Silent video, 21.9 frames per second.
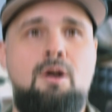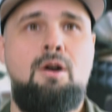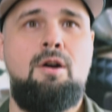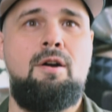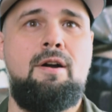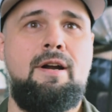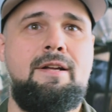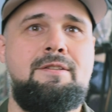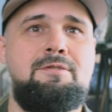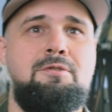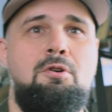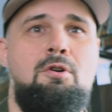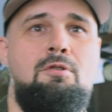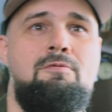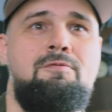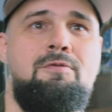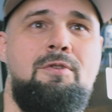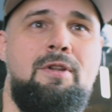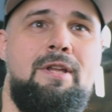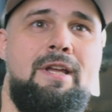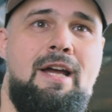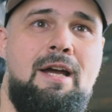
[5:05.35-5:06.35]
All right, so
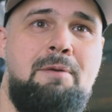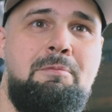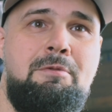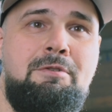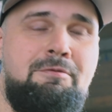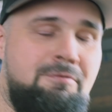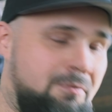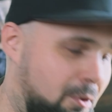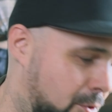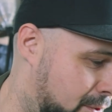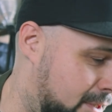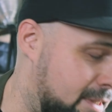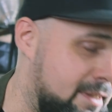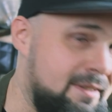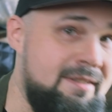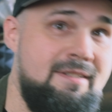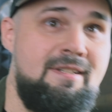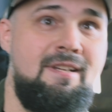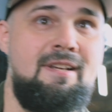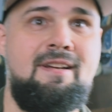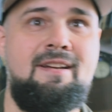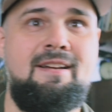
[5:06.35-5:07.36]
hopefully I'm in
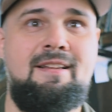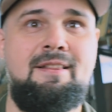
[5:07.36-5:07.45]
focus.